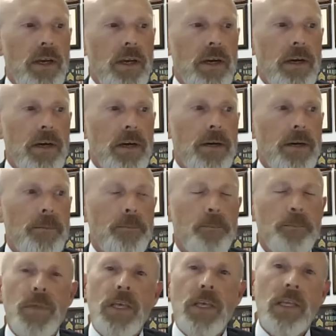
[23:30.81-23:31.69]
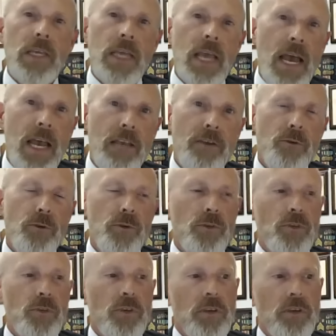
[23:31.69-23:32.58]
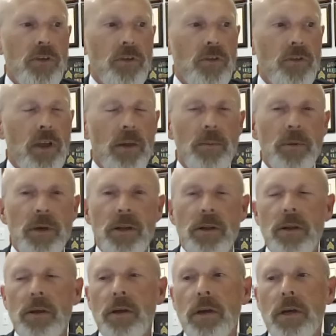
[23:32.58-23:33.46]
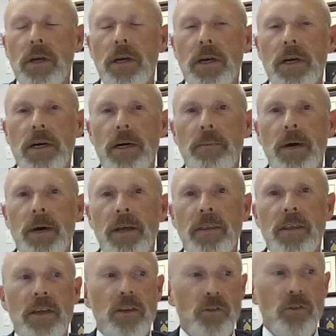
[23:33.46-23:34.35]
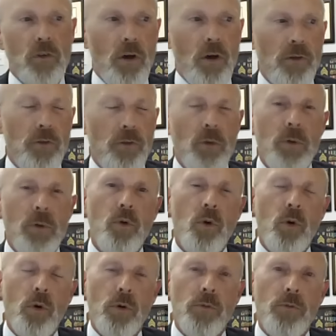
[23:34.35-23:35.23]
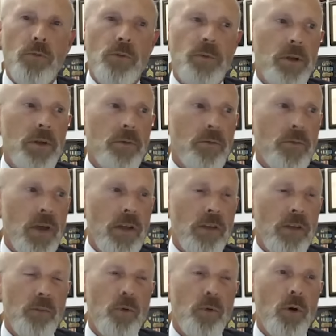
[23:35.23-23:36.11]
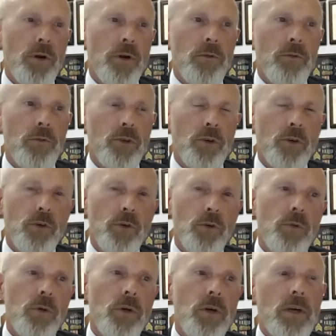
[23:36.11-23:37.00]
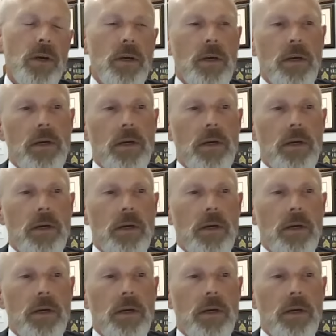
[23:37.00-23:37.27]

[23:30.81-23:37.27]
Um, and the accuracy of the statement, um, I think, is also important from a defense point of view.